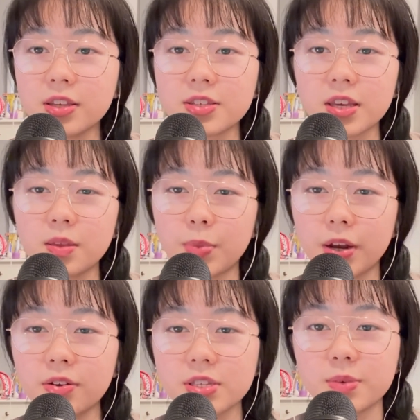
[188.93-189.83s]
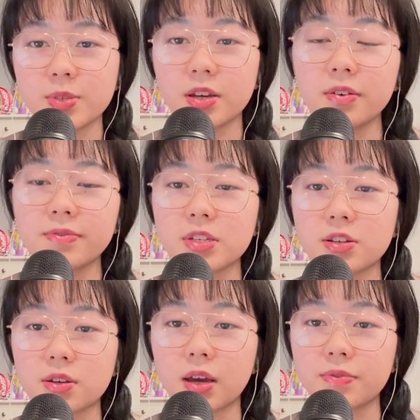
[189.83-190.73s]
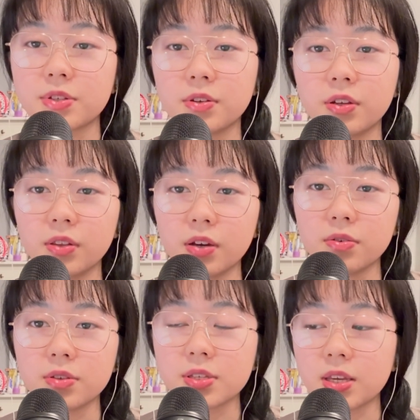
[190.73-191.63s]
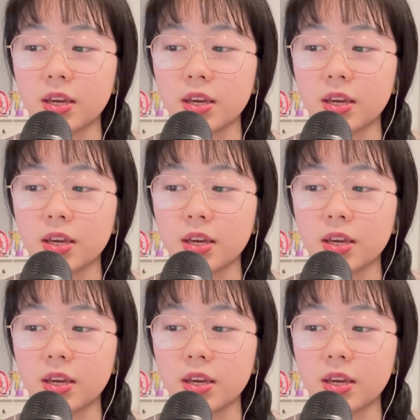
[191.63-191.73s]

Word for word: And say the parents themselves also have student loans